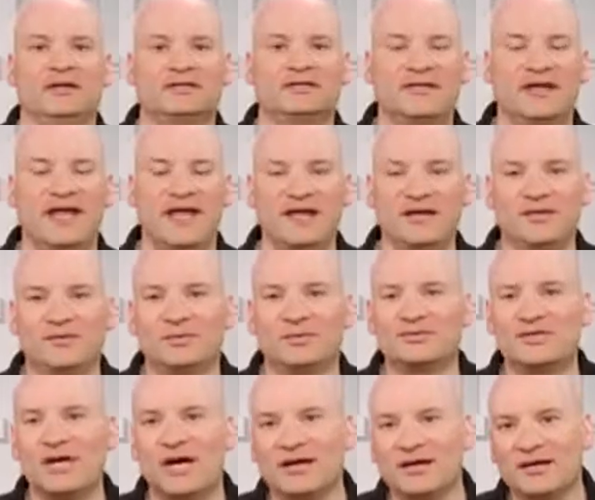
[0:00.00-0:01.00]
Today we're
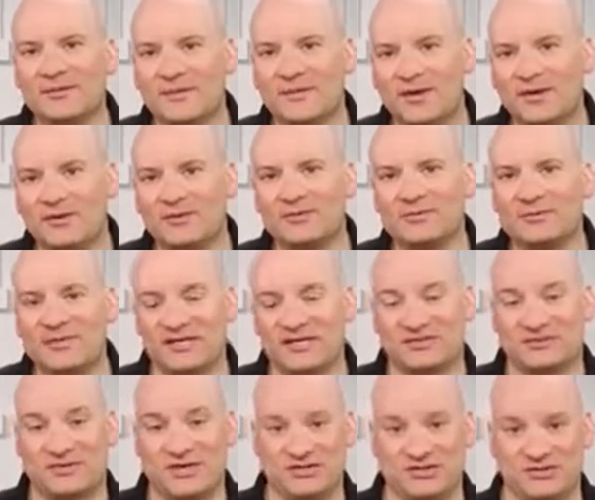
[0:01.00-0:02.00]
talking about
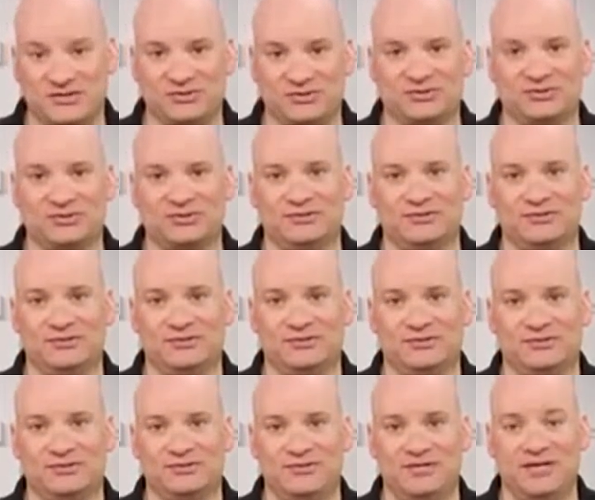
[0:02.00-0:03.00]
mix ratios.
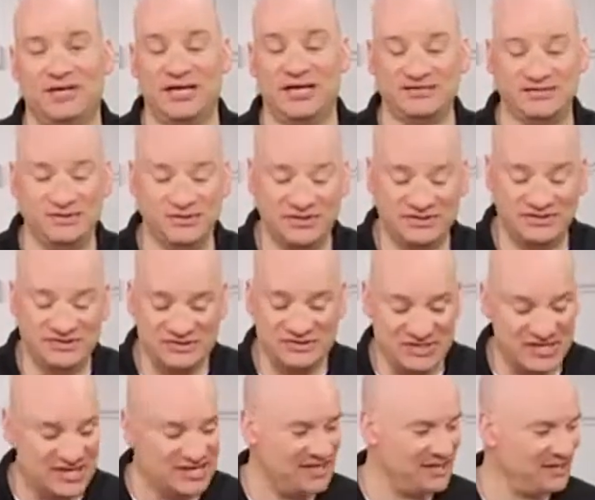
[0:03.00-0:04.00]
And as you can
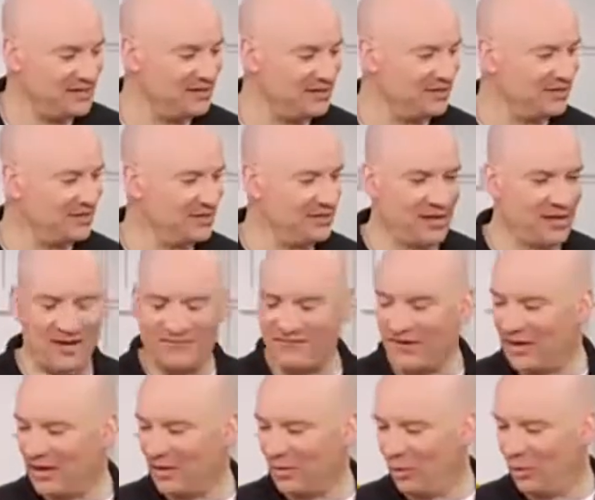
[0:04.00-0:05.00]
see, I've
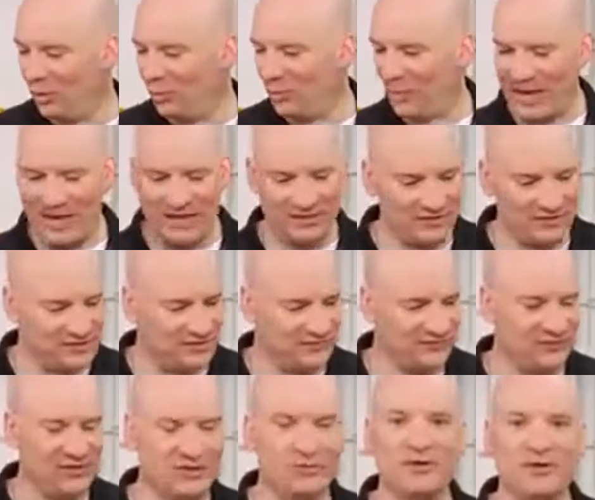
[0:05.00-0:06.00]
got a whole pile of
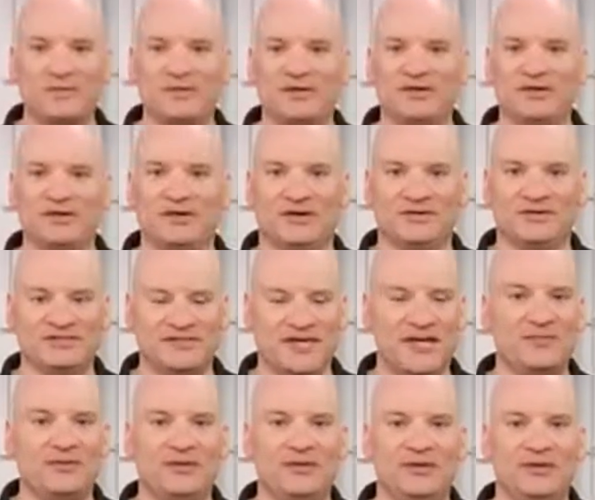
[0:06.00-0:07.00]
different equipment here on the
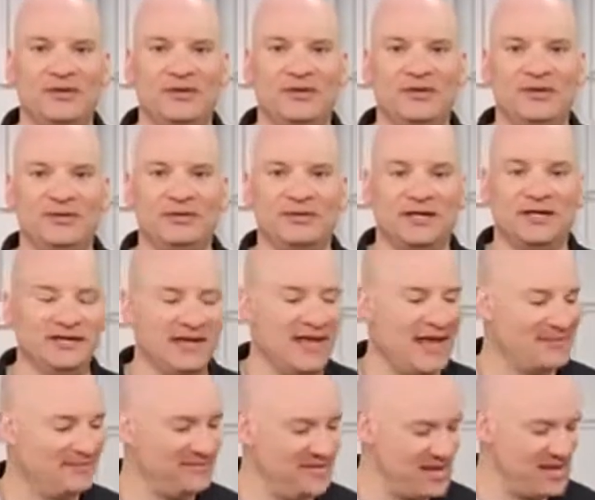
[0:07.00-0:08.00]
table. And
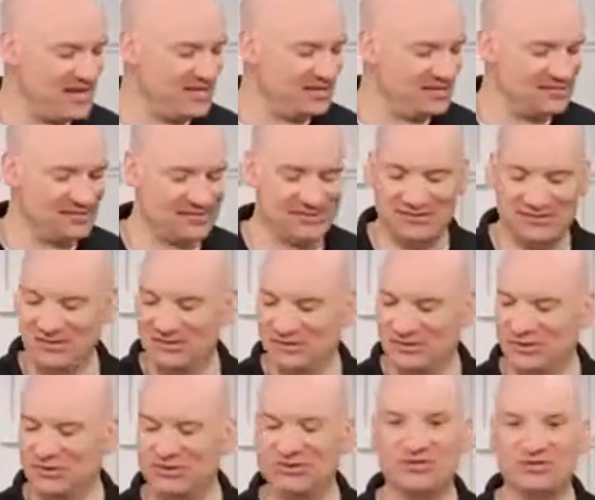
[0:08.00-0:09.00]
that means in
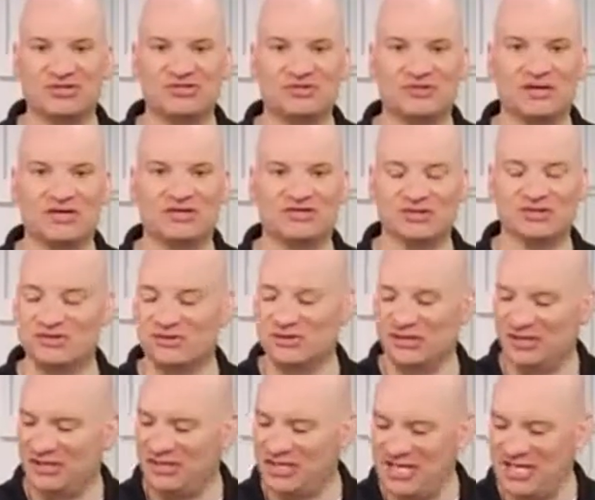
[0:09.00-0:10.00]
certain situations,
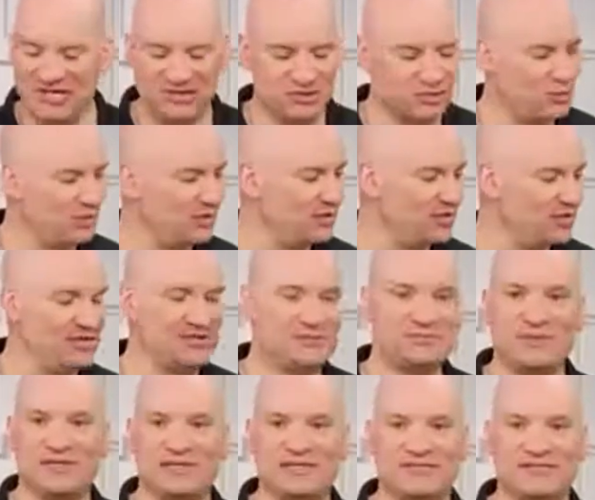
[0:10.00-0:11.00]
each one of these
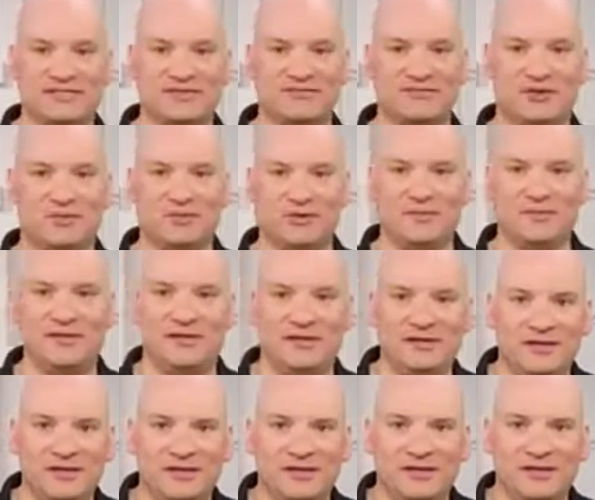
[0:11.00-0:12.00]
pieces of equipment
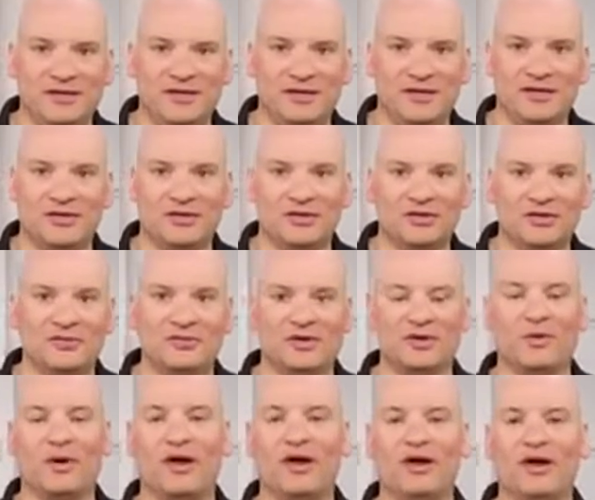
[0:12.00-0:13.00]
could
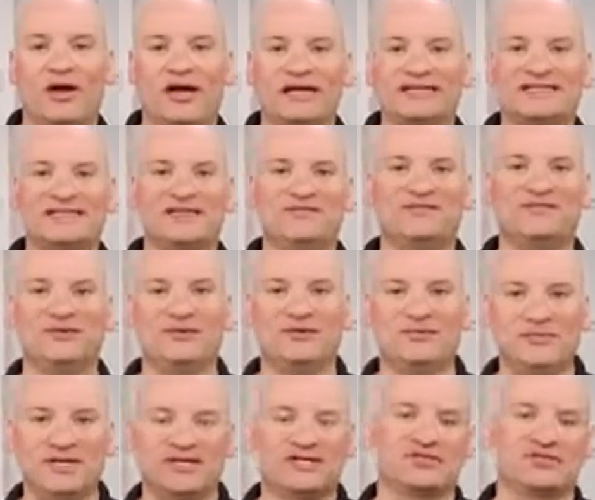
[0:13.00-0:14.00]
require a different
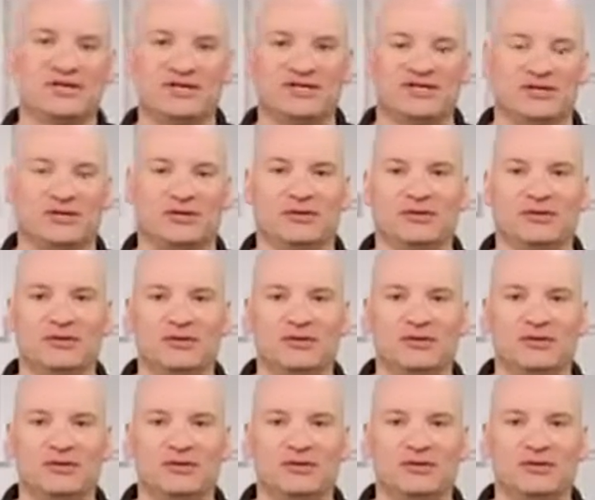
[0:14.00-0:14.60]
mix ratio.